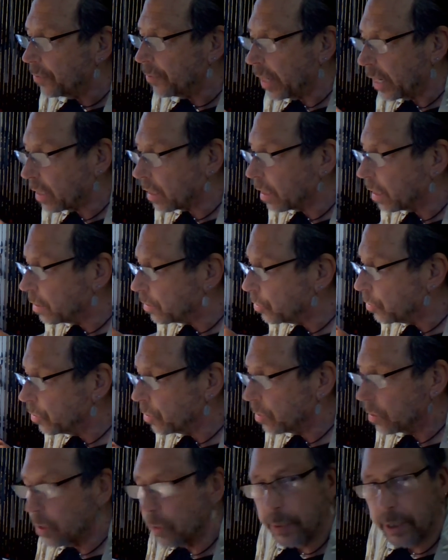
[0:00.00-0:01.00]
That
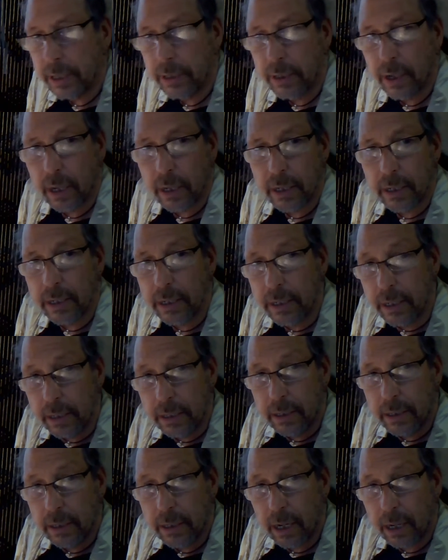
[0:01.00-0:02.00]
cartoon could be done a
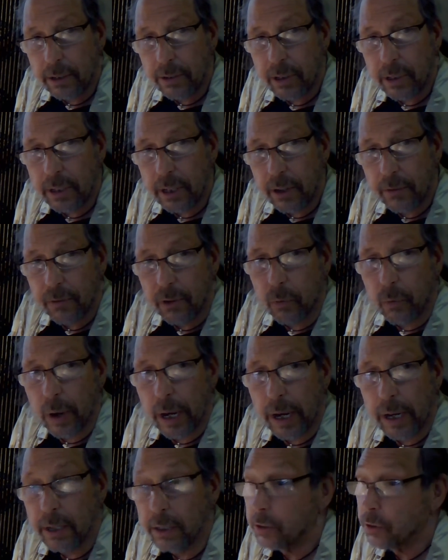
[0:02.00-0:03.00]
dozen different
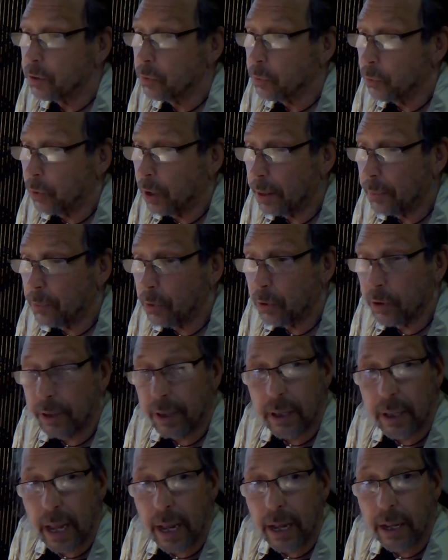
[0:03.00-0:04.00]
ways, way more
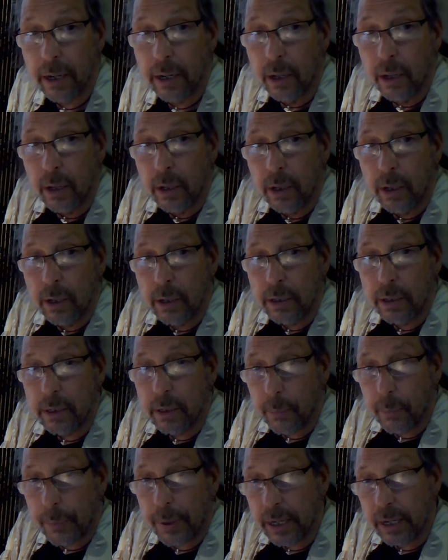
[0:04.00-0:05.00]
than that,
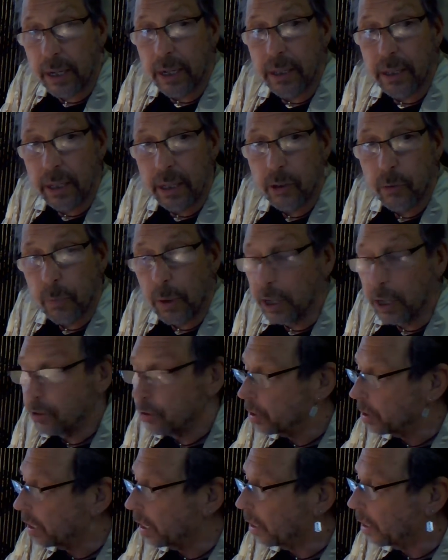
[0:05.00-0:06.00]
depending on the
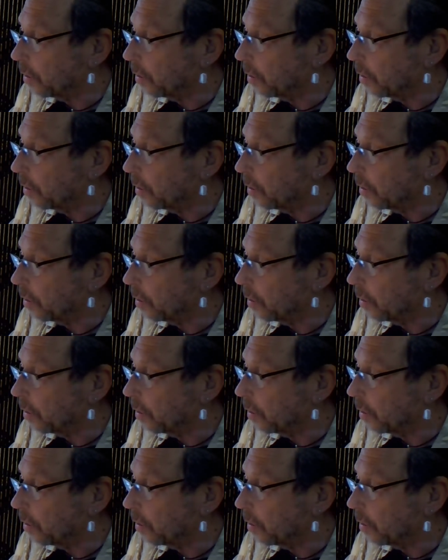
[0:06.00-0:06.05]
expression